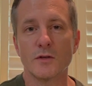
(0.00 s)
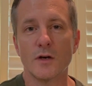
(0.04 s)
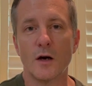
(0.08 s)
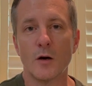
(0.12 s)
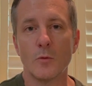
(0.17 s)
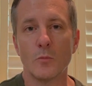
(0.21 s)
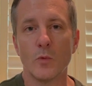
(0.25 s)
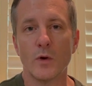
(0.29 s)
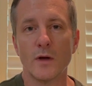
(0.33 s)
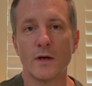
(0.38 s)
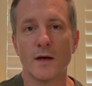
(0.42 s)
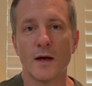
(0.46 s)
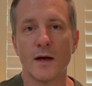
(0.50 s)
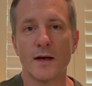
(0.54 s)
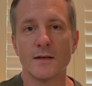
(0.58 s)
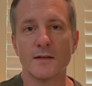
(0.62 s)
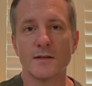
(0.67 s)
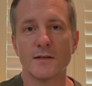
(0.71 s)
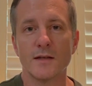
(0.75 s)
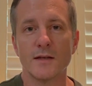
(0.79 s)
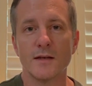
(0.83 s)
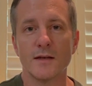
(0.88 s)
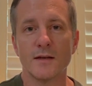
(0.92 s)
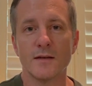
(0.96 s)
Psalm
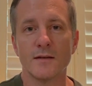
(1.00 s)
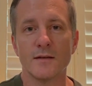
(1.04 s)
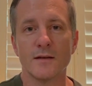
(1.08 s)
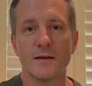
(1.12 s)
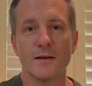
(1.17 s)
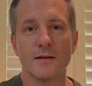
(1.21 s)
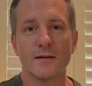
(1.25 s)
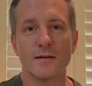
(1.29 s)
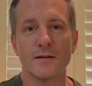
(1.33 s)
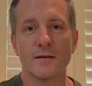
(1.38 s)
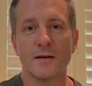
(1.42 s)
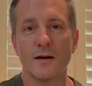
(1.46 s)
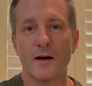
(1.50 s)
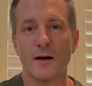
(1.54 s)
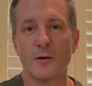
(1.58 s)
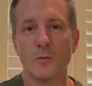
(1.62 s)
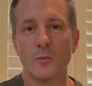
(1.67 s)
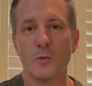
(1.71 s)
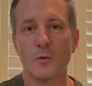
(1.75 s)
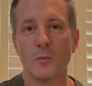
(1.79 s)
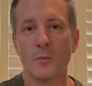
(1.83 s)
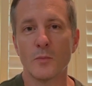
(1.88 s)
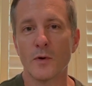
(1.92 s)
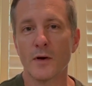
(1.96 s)
119, that God
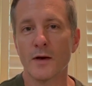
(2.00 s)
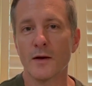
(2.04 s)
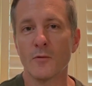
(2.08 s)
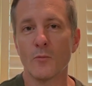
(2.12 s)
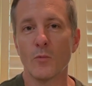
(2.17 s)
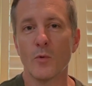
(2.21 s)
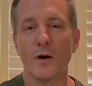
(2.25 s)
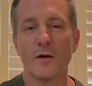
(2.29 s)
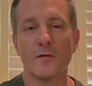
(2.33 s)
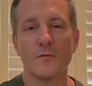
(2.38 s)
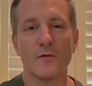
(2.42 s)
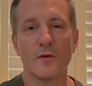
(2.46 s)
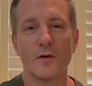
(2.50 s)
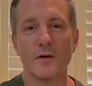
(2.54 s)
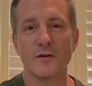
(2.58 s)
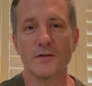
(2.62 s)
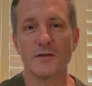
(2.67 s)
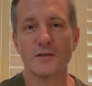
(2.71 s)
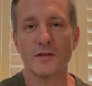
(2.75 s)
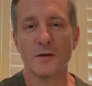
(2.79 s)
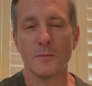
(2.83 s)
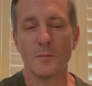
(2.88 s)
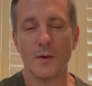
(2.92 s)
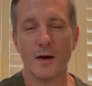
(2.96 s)
will bring one
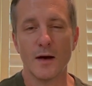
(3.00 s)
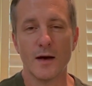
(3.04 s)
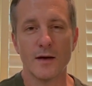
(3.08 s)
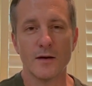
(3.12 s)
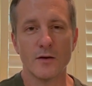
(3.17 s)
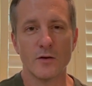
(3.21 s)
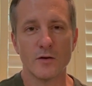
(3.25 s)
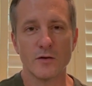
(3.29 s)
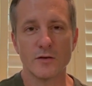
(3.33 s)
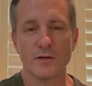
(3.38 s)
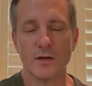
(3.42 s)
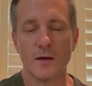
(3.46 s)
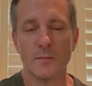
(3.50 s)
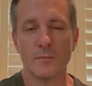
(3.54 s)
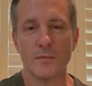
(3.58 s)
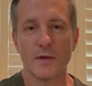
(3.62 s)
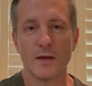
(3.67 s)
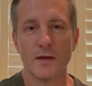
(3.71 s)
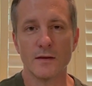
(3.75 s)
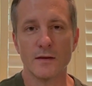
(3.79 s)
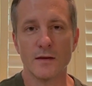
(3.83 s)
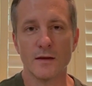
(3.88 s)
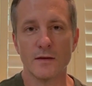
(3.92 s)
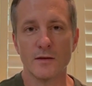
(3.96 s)
verse to mind or
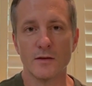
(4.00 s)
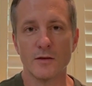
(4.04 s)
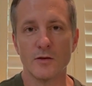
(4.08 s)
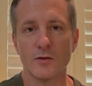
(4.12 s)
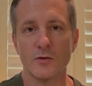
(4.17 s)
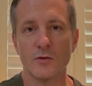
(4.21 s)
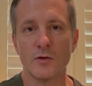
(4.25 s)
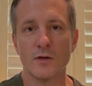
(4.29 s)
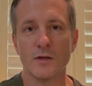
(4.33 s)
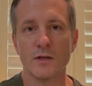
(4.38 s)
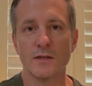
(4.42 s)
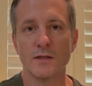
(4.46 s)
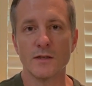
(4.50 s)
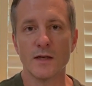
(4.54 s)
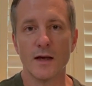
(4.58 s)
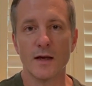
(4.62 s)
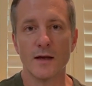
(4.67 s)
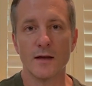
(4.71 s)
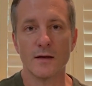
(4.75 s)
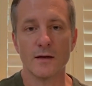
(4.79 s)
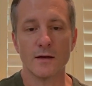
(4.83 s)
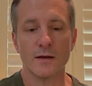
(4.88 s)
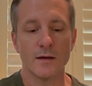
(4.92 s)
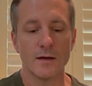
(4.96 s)
something that you can
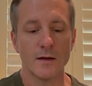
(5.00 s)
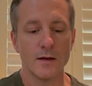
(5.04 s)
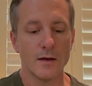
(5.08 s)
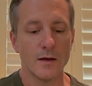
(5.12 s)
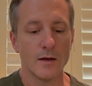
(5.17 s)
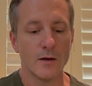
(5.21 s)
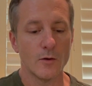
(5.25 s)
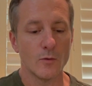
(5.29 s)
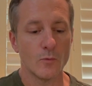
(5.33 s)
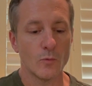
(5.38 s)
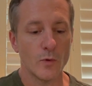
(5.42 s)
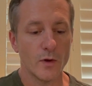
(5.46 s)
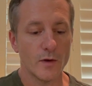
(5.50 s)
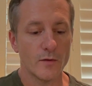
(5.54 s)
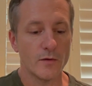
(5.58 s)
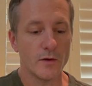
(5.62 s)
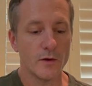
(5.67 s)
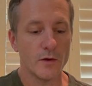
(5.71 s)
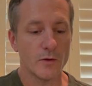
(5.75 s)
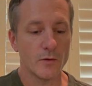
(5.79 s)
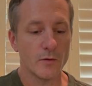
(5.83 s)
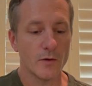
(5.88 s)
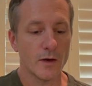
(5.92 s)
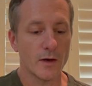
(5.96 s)
take with
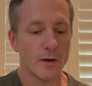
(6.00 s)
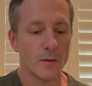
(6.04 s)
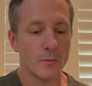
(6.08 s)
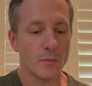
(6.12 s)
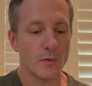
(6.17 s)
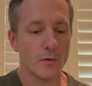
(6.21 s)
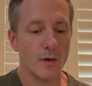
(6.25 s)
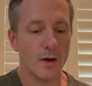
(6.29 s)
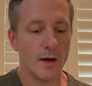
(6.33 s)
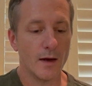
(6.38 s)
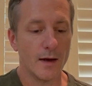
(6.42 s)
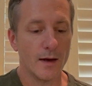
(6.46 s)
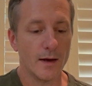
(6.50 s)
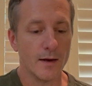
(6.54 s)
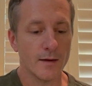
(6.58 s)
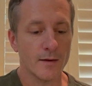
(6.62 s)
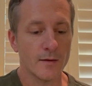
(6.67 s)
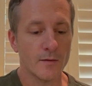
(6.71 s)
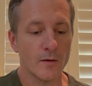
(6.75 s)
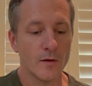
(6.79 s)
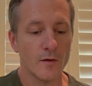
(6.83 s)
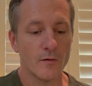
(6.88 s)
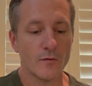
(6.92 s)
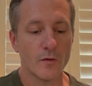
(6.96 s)
you and apply.
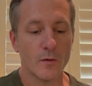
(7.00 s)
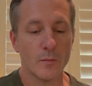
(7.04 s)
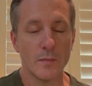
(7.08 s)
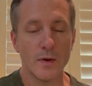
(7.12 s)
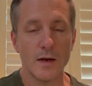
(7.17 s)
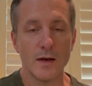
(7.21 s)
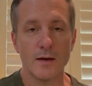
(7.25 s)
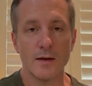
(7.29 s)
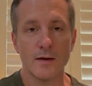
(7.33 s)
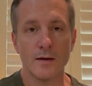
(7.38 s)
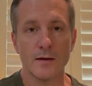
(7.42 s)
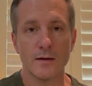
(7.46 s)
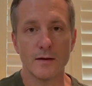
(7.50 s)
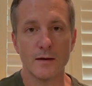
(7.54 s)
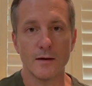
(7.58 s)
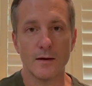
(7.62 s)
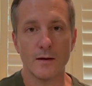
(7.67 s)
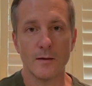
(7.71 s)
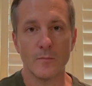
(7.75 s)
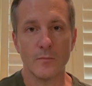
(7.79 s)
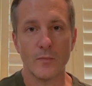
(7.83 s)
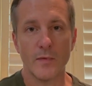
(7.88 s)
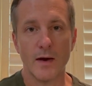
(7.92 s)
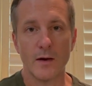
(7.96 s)
For me,
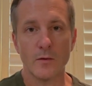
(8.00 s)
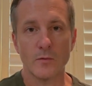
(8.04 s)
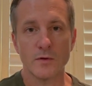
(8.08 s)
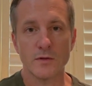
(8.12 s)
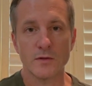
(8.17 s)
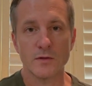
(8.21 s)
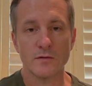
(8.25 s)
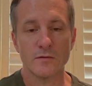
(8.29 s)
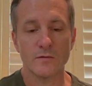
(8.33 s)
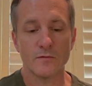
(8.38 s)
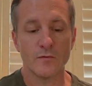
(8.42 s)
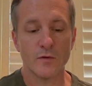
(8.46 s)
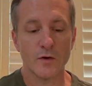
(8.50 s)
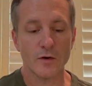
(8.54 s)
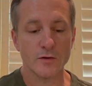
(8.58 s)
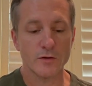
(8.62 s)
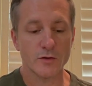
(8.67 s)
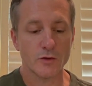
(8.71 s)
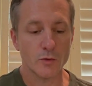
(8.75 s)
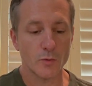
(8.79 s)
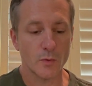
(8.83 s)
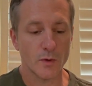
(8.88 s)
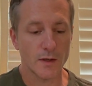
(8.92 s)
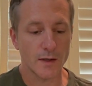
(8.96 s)
that was
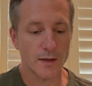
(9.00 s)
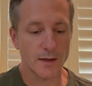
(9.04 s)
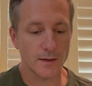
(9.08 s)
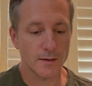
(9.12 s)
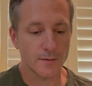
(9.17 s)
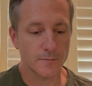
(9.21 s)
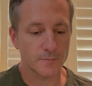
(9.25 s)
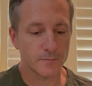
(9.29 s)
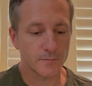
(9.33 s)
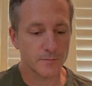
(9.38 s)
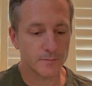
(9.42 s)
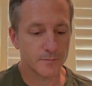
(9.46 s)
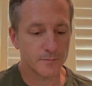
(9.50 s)
verse 20.